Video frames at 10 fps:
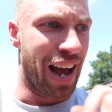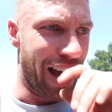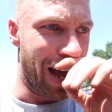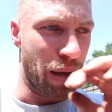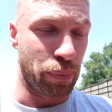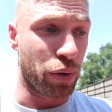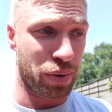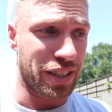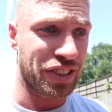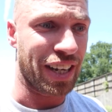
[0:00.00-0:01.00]
Um, but
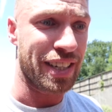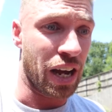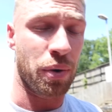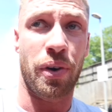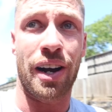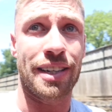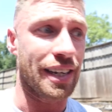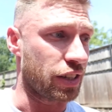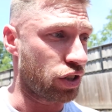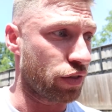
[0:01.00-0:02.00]
we're at a state now where I
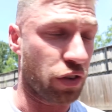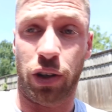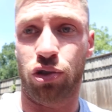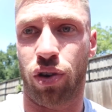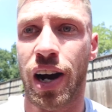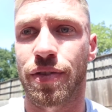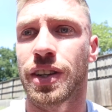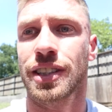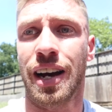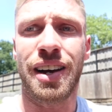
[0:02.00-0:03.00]
need to fucking drive
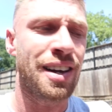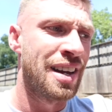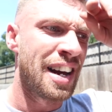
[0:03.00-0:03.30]
this car